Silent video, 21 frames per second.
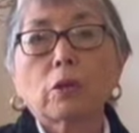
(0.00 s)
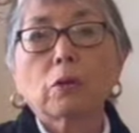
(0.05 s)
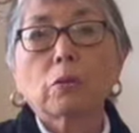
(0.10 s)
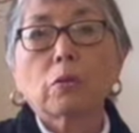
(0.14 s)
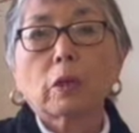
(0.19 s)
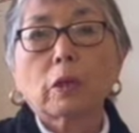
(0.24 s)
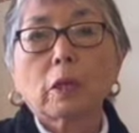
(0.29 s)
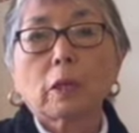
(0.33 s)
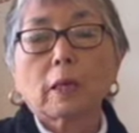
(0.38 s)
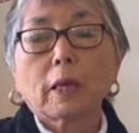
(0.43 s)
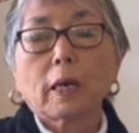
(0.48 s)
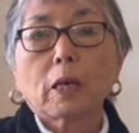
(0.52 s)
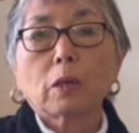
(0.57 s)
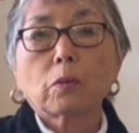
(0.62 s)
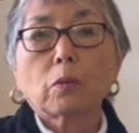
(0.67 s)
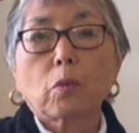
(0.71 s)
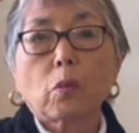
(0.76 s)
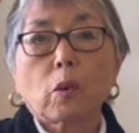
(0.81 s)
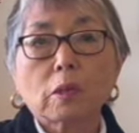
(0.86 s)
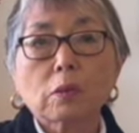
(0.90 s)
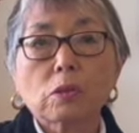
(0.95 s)
were allowed
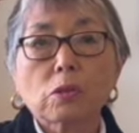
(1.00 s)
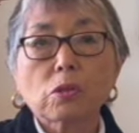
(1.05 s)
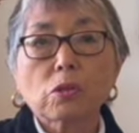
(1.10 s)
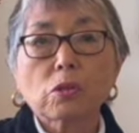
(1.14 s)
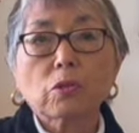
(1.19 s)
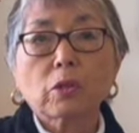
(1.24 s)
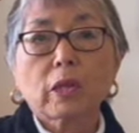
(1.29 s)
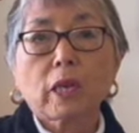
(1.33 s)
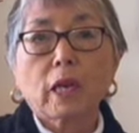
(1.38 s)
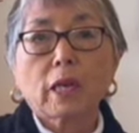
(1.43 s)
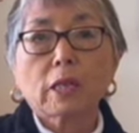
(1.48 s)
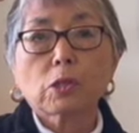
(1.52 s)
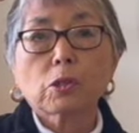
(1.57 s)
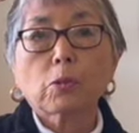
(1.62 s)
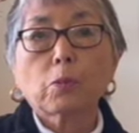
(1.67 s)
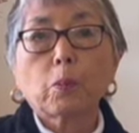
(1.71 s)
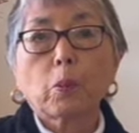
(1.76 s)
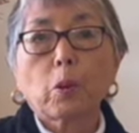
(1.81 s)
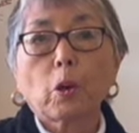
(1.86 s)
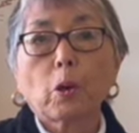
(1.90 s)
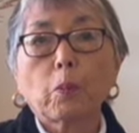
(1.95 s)
one suitcase
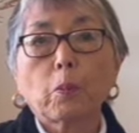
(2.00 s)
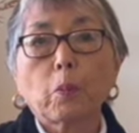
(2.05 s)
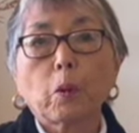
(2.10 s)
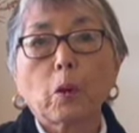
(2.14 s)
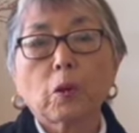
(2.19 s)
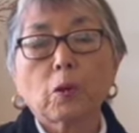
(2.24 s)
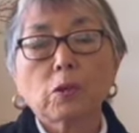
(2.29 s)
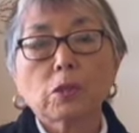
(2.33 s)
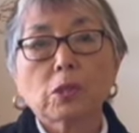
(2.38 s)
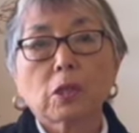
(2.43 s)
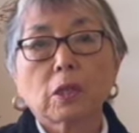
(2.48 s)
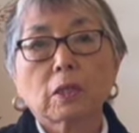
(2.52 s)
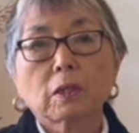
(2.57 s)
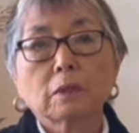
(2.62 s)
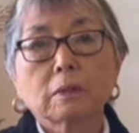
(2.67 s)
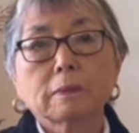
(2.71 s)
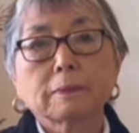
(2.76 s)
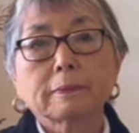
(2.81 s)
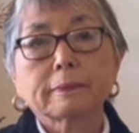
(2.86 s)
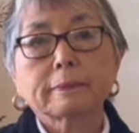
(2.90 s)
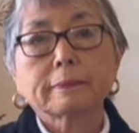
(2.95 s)
per person,
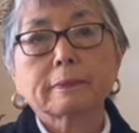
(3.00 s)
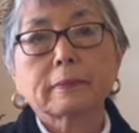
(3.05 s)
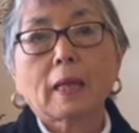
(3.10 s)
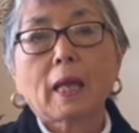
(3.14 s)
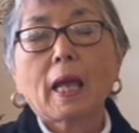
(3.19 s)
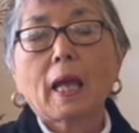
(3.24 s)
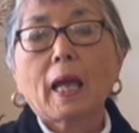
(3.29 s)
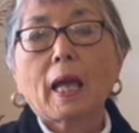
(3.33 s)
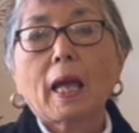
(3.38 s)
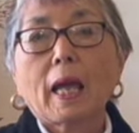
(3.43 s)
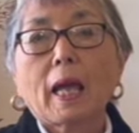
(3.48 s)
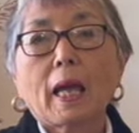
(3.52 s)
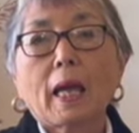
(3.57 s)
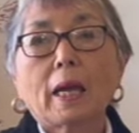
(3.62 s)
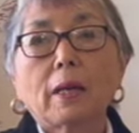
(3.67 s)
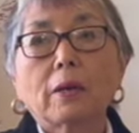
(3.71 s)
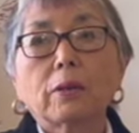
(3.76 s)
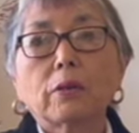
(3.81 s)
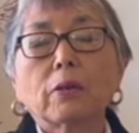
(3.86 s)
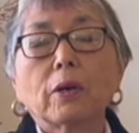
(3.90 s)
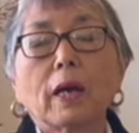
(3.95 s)

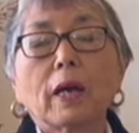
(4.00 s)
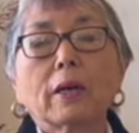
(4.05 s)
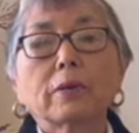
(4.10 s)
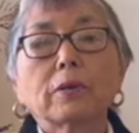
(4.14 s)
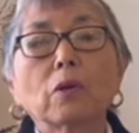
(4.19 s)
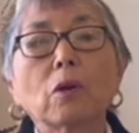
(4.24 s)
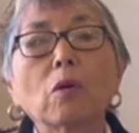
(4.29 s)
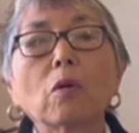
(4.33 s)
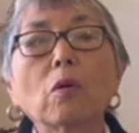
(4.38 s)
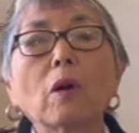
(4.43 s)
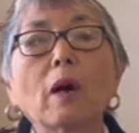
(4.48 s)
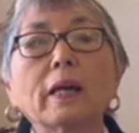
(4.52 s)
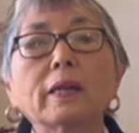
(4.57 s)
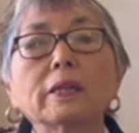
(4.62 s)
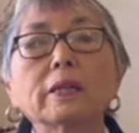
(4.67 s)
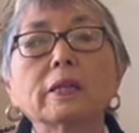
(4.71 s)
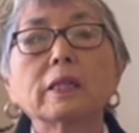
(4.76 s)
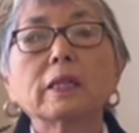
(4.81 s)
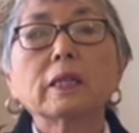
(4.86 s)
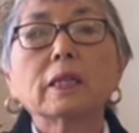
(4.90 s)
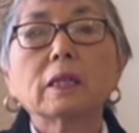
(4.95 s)
and you had no
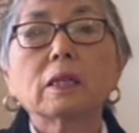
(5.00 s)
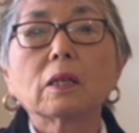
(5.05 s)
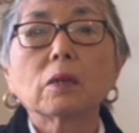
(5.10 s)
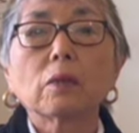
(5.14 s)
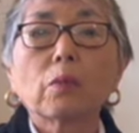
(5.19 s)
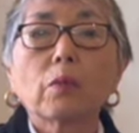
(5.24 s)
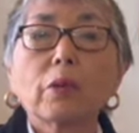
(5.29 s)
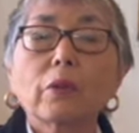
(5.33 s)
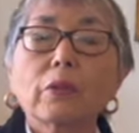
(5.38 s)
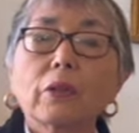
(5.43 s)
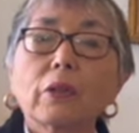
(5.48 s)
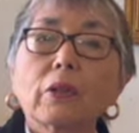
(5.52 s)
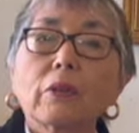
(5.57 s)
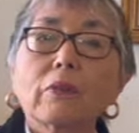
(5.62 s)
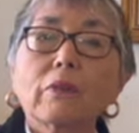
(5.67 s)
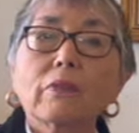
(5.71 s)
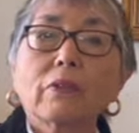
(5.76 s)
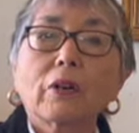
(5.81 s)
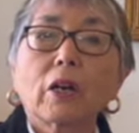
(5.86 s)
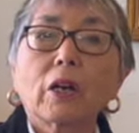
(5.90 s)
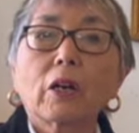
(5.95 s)
idea what the
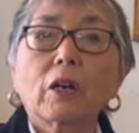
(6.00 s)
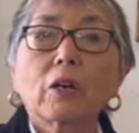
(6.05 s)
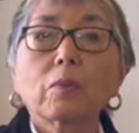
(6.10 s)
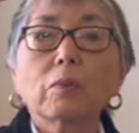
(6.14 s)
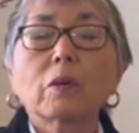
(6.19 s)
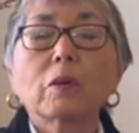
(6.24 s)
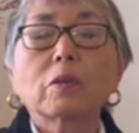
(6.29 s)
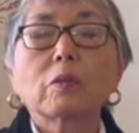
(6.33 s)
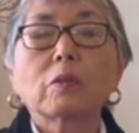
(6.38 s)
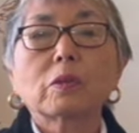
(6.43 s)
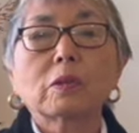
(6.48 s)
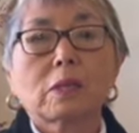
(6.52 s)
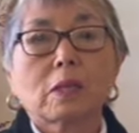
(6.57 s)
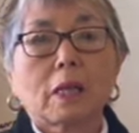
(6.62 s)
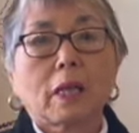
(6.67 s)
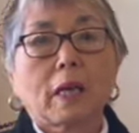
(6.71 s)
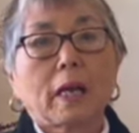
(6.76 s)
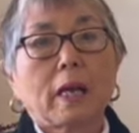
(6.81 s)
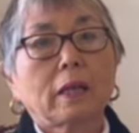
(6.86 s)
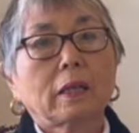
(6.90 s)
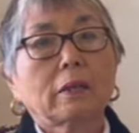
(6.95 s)
environment was
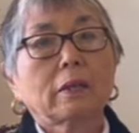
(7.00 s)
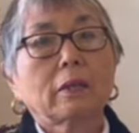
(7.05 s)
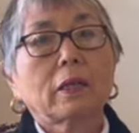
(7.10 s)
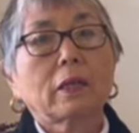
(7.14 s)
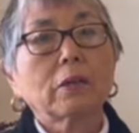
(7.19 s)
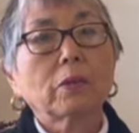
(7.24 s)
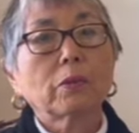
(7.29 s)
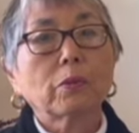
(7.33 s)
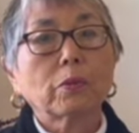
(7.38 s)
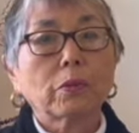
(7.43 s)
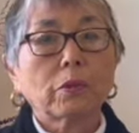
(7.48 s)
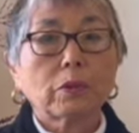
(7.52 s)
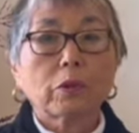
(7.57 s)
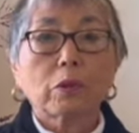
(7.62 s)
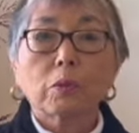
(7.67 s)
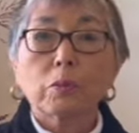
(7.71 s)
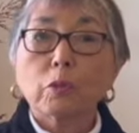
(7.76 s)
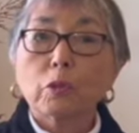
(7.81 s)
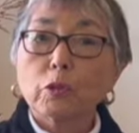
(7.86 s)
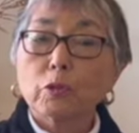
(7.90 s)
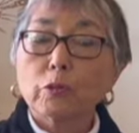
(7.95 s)
like that you were going to
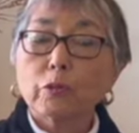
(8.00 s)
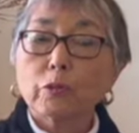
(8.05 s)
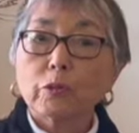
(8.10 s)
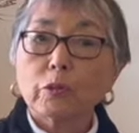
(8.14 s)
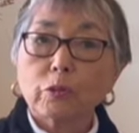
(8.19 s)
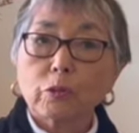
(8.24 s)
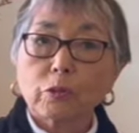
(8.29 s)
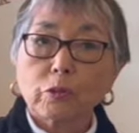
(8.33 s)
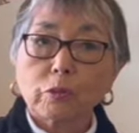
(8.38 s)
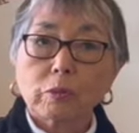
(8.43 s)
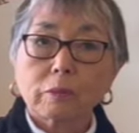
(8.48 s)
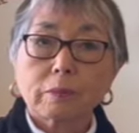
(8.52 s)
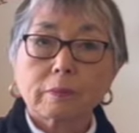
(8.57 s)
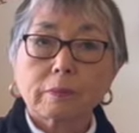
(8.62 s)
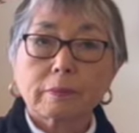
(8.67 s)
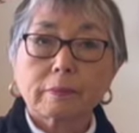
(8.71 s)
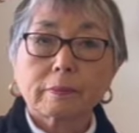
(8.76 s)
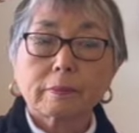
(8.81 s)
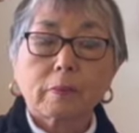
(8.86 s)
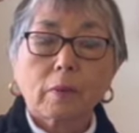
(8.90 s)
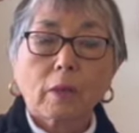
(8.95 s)
move to.
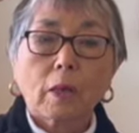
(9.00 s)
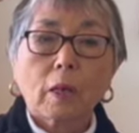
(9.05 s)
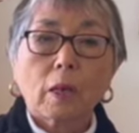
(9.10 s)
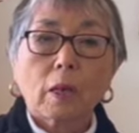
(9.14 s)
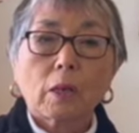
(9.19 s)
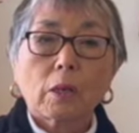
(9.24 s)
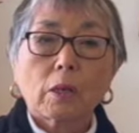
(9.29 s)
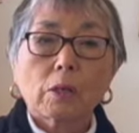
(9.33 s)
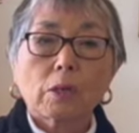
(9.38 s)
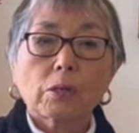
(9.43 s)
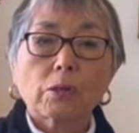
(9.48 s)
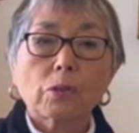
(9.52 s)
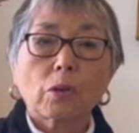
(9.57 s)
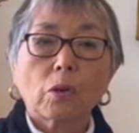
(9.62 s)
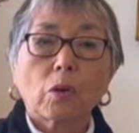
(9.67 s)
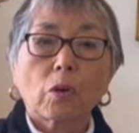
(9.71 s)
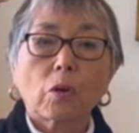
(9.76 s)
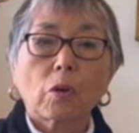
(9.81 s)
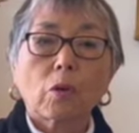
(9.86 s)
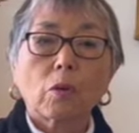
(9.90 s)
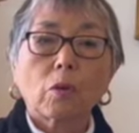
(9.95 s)

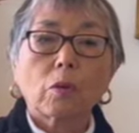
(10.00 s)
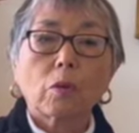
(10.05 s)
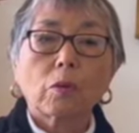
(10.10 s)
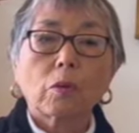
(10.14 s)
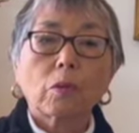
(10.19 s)
So